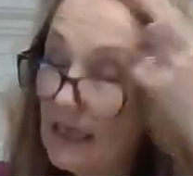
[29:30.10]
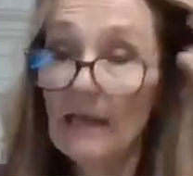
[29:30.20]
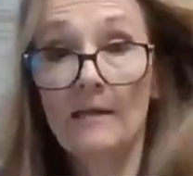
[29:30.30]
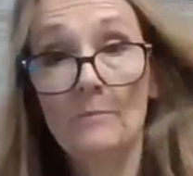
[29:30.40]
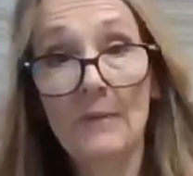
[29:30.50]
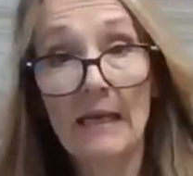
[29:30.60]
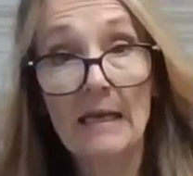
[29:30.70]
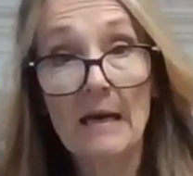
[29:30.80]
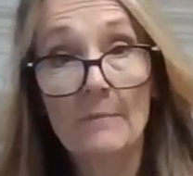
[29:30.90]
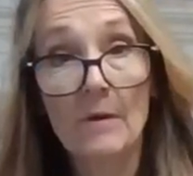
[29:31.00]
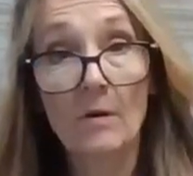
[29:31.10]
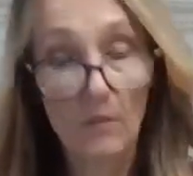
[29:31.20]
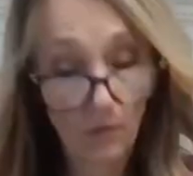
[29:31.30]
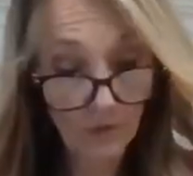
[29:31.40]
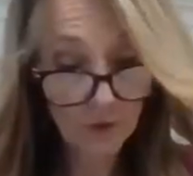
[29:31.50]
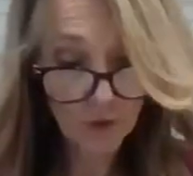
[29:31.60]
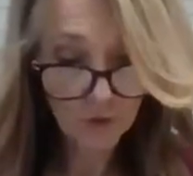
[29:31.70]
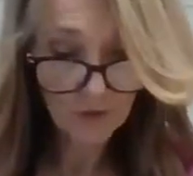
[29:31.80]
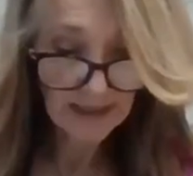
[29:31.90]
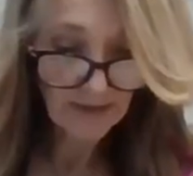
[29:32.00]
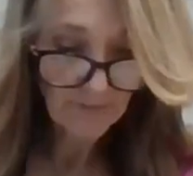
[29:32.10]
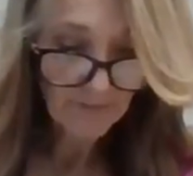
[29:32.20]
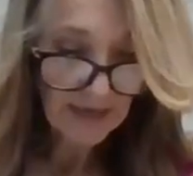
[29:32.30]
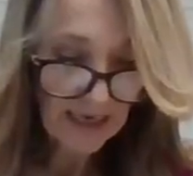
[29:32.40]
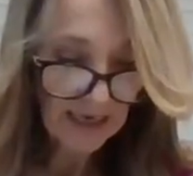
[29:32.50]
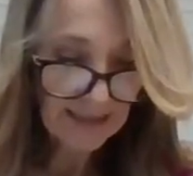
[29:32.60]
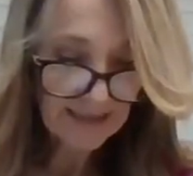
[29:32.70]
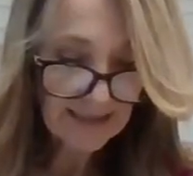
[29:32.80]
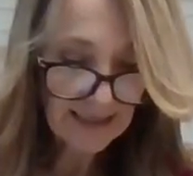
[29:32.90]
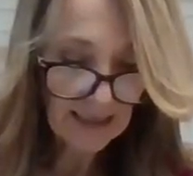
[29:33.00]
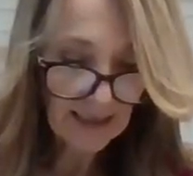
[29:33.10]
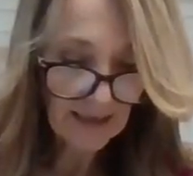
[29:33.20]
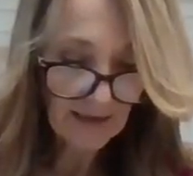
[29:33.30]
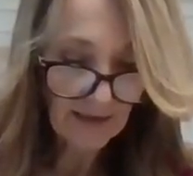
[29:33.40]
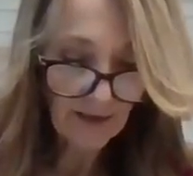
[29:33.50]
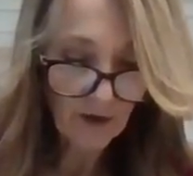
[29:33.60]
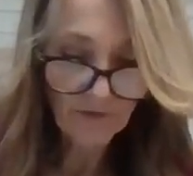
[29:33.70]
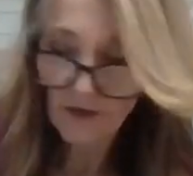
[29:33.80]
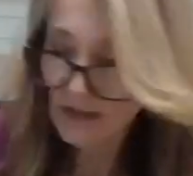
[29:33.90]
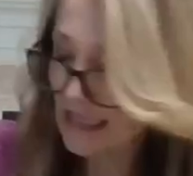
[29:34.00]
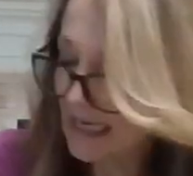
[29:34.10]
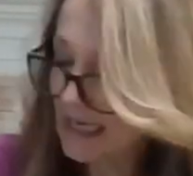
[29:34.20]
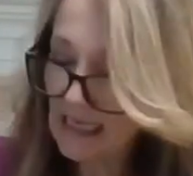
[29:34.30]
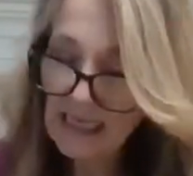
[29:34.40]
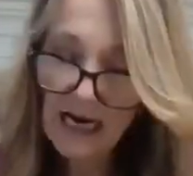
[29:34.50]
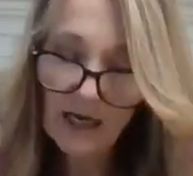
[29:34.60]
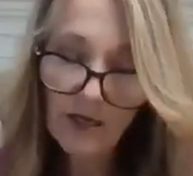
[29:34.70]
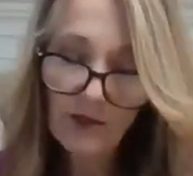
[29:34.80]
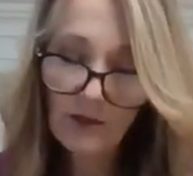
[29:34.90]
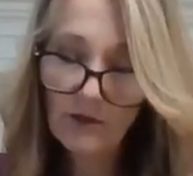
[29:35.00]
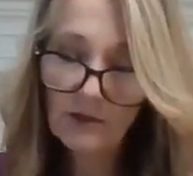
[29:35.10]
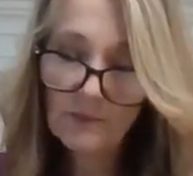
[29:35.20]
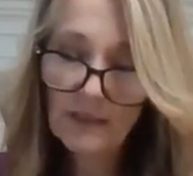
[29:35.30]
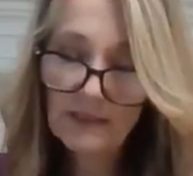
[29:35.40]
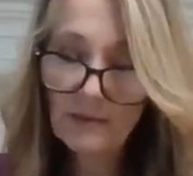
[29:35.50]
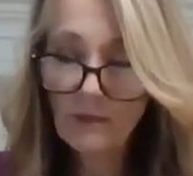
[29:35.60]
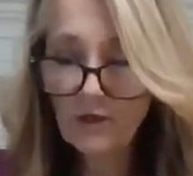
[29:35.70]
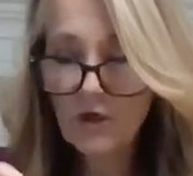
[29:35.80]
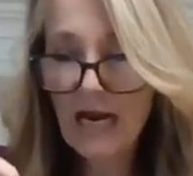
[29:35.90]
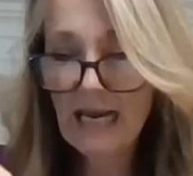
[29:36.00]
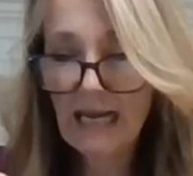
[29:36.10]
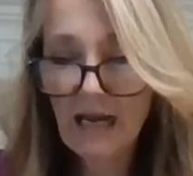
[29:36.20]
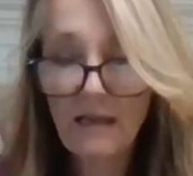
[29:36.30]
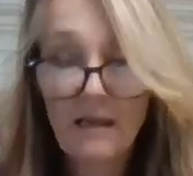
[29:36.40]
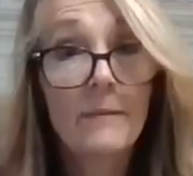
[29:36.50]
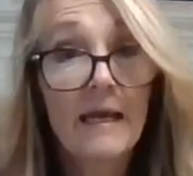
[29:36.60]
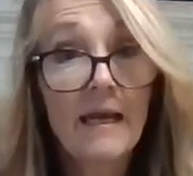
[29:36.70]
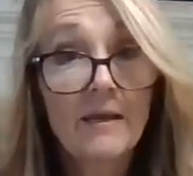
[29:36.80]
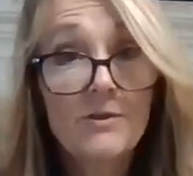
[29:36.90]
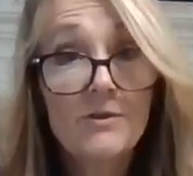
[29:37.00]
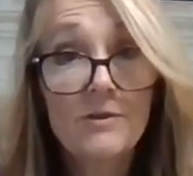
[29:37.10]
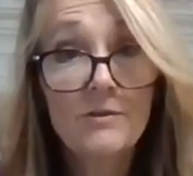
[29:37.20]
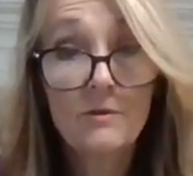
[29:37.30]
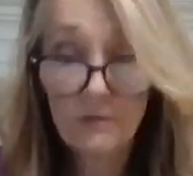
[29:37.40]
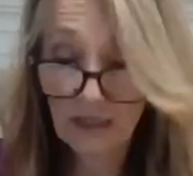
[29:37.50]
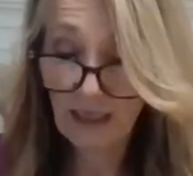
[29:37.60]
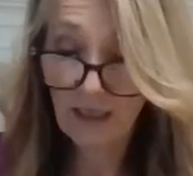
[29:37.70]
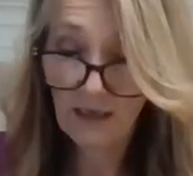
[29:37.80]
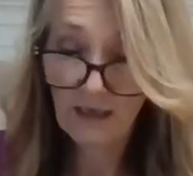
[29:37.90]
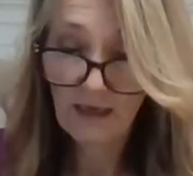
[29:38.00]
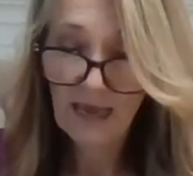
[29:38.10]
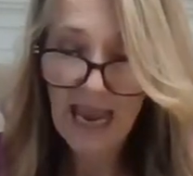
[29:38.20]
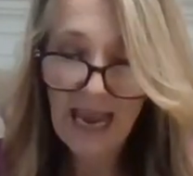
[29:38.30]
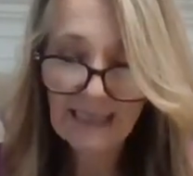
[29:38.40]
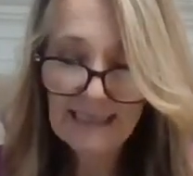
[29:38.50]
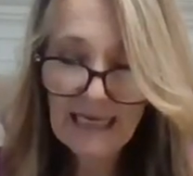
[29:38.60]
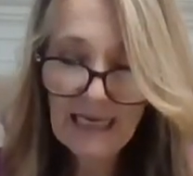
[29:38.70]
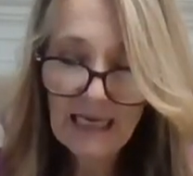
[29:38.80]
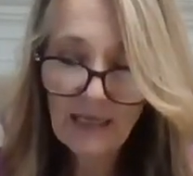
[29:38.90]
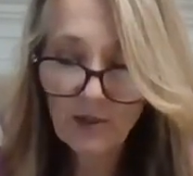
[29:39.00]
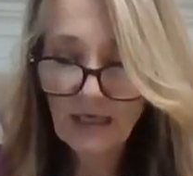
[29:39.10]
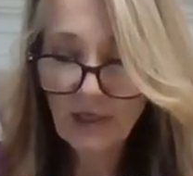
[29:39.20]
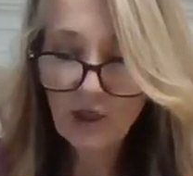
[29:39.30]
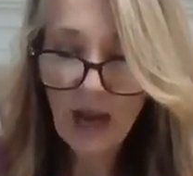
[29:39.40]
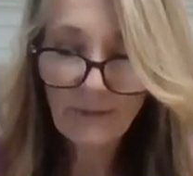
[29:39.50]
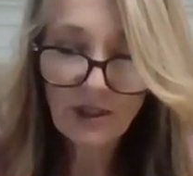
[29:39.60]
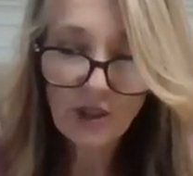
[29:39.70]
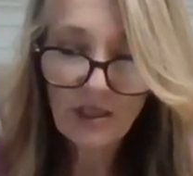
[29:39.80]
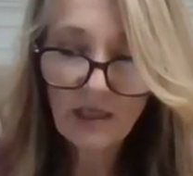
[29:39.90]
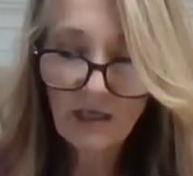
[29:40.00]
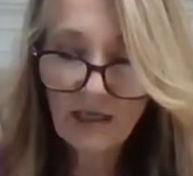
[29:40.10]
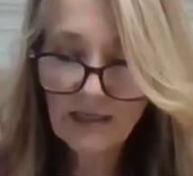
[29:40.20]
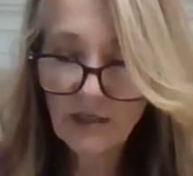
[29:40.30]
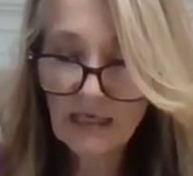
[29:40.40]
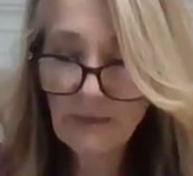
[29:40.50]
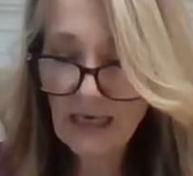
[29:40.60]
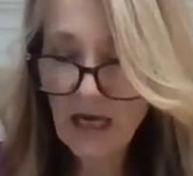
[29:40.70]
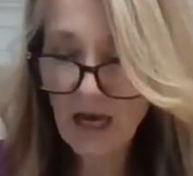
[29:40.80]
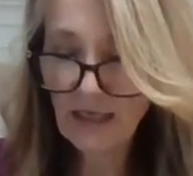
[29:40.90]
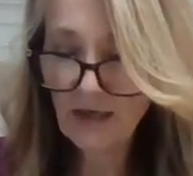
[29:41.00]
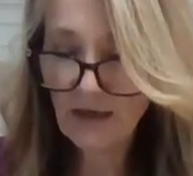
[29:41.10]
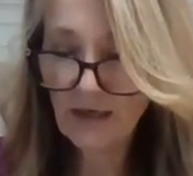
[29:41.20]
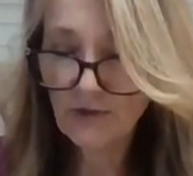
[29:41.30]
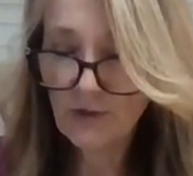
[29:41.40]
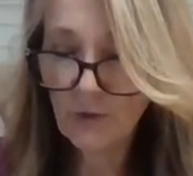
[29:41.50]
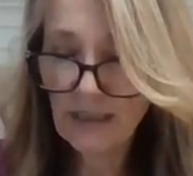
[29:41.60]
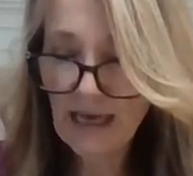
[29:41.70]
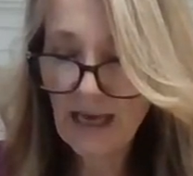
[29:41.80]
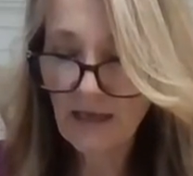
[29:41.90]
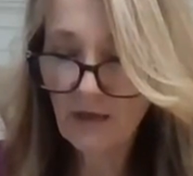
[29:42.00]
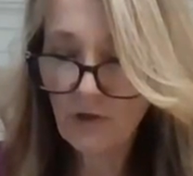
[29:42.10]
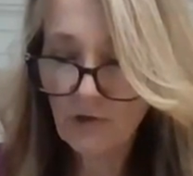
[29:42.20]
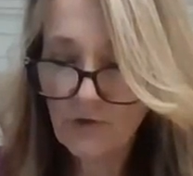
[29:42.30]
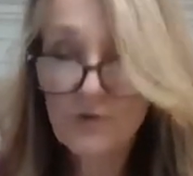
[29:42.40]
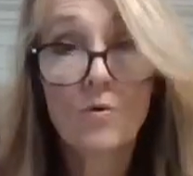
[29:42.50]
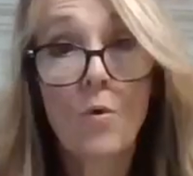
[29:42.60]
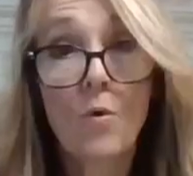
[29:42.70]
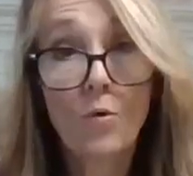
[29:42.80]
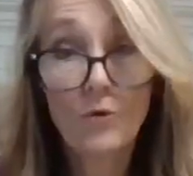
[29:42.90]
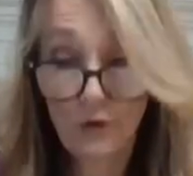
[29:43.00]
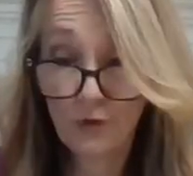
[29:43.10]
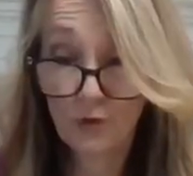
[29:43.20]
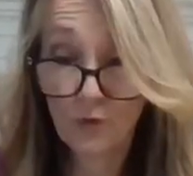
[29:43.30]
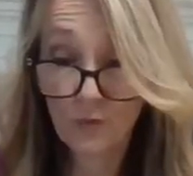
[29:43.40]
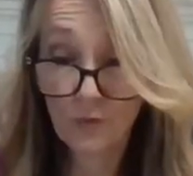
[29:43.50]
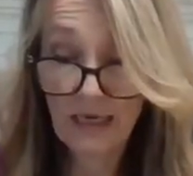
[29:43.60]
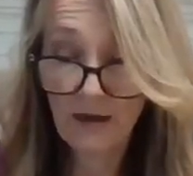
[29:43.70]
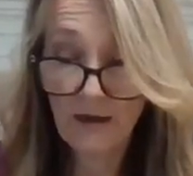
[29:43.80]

and picking up old jewelry and seeing, you know, if there's anything that I could use, because I want to try to get a little bit into the antique-y looking shabby chic. Is there anybody on here who's doing that and uses old jewelry?